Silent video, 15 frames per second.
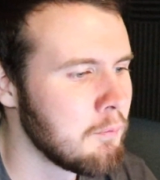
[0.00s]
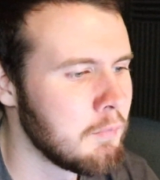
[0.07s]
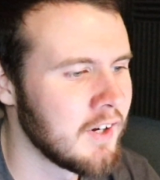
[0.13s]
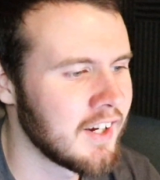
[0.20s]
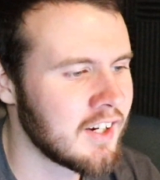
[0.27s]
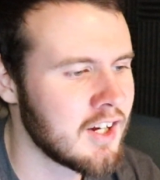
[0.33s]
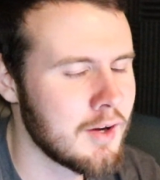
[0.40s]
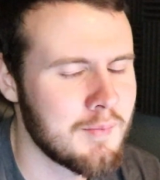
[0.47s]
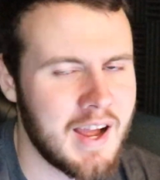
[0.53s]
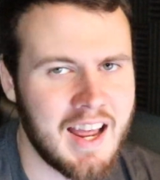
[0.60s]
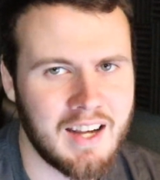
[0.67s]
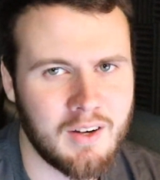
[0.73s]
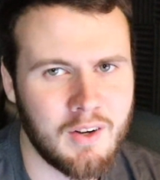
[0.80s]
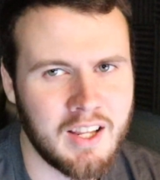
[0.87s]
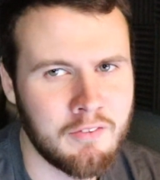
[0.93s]
But come
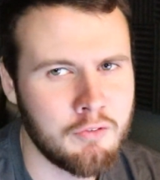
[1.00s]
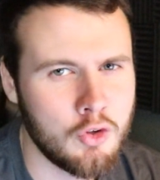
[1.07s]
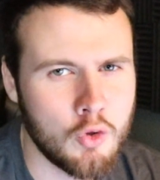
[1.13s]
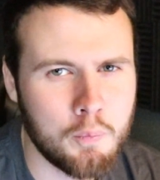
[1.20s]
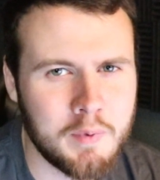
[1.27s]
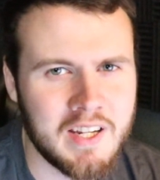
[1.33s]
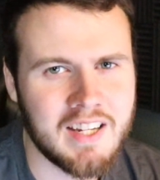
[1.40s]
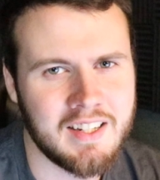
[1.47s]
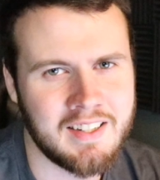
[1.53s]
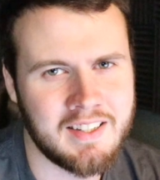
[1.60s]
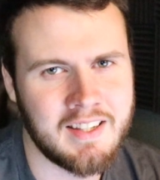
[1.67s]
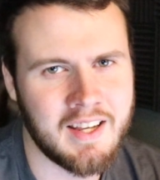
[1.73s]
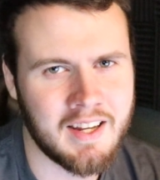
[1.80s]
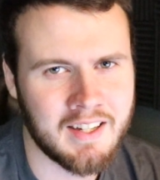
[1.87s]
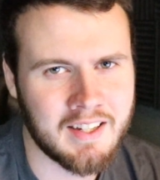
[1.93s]
on, if you beat
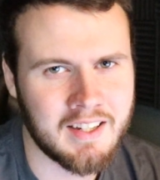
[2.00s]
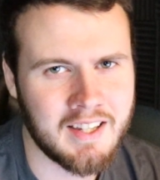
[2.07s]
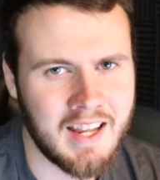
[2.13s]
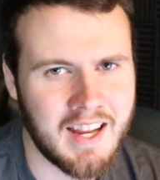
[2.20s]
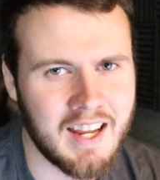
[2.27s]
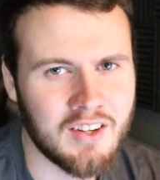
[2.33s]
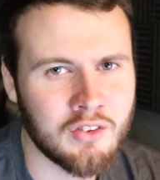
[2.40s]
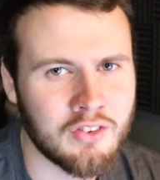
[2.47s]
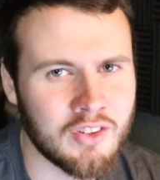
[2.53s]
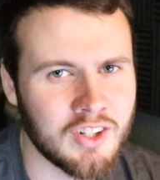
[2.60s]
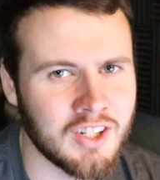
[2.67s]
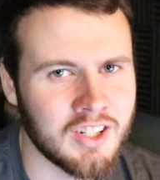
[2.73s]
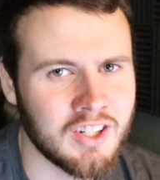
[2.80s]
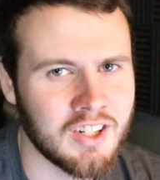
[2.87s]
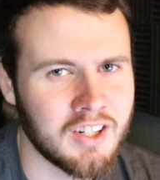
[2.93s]
dick
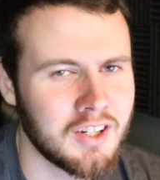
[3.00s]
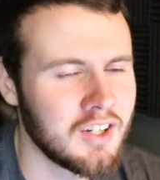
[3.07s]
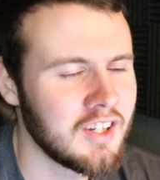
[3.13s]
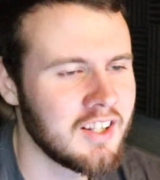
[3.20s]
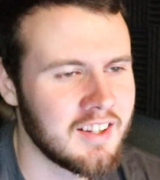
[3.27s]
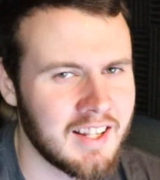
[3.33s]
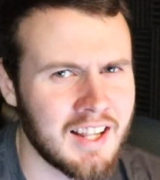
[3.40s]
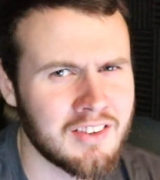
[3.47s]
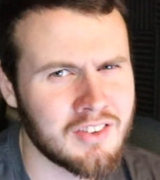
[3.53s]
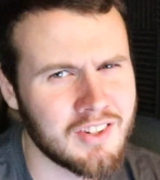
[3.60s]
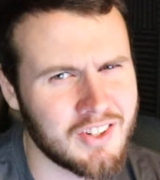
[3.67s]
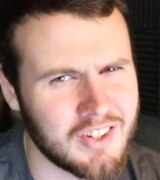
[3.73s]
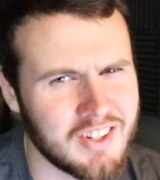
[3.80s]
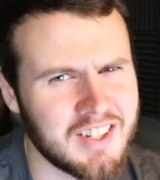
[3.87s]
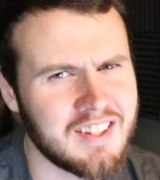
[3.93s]
cancer, that's a
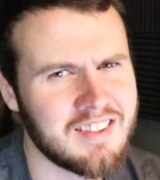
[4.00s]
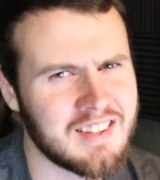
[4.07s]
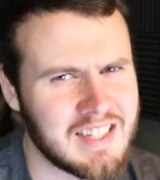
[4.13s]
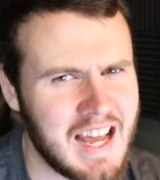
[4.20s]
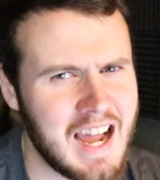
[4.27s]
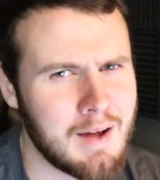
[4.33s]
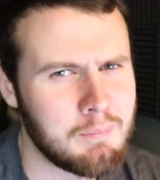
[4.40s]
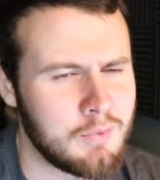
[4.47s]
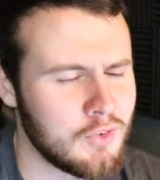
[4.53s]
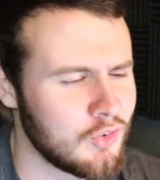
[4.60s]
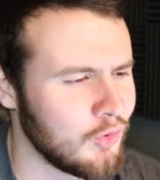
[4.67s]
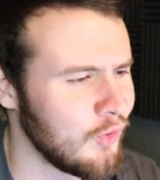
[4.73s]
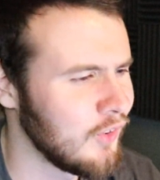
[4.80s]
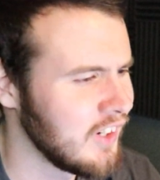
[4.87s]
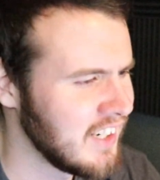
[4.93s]
good sob
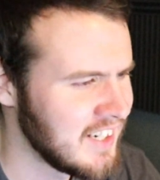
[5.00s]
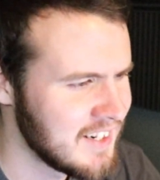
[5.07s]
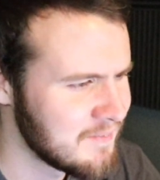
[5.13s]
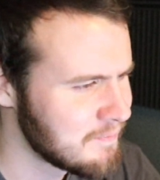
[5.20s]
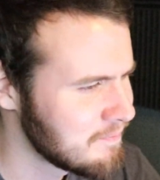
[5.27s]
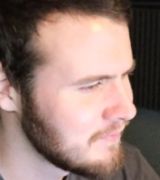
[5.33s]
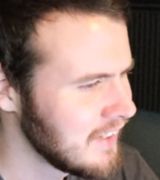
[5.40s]
story.